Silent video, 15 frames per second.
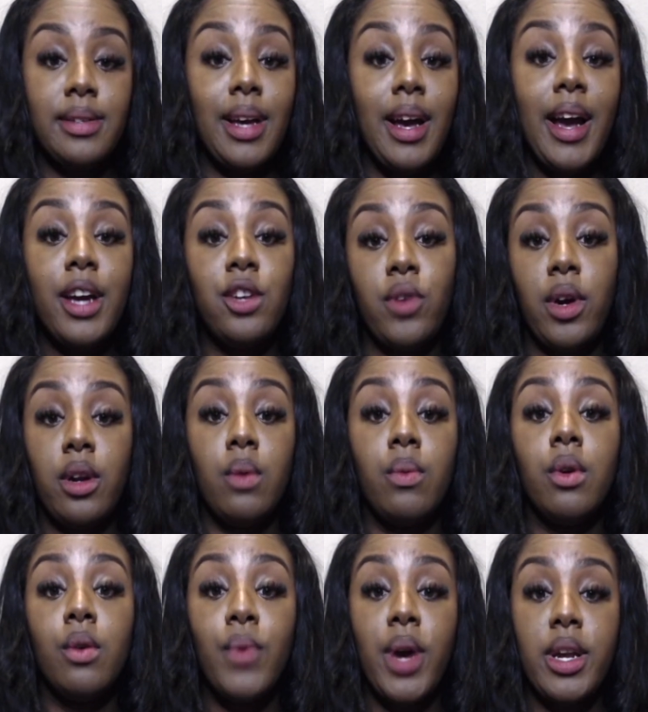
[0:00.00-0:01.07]
hydrated, we're
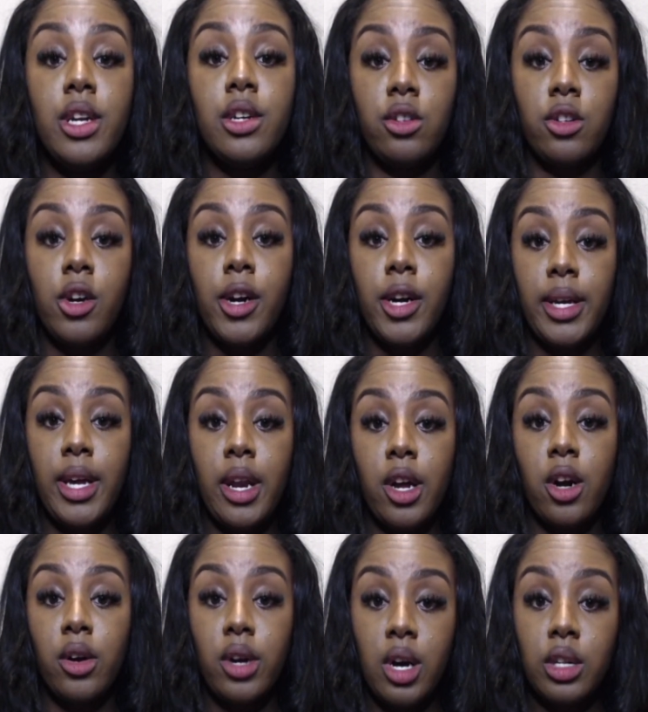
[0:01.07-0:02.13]
ready to start getting
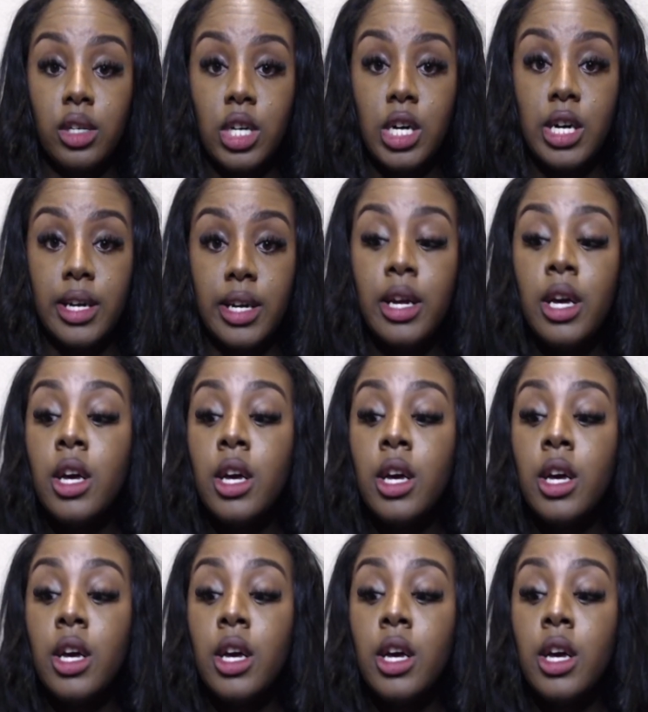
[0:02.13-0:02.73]
our color on.